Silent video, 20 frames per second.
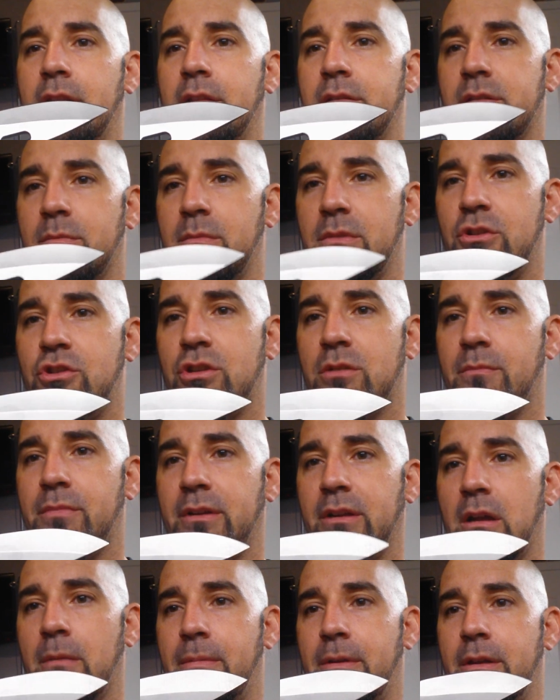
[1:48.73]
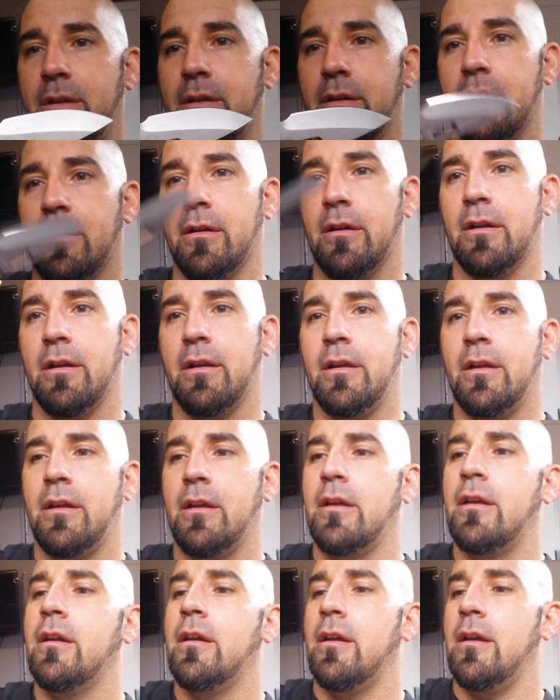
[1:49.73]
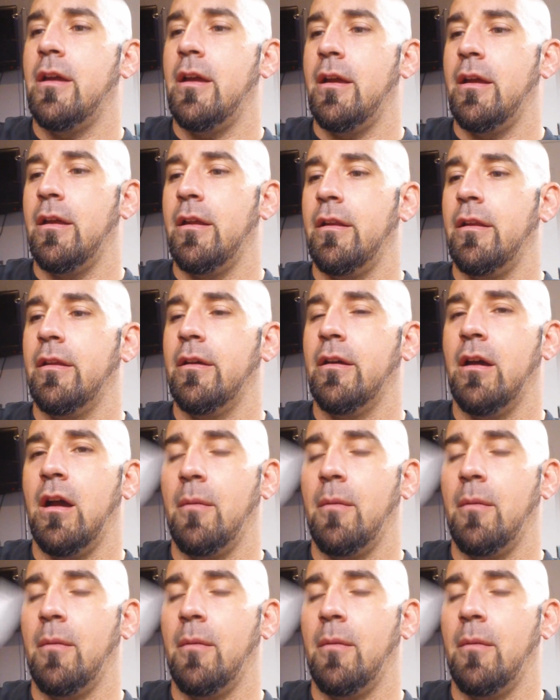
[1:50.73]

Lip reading: There's going to be jimping up here, and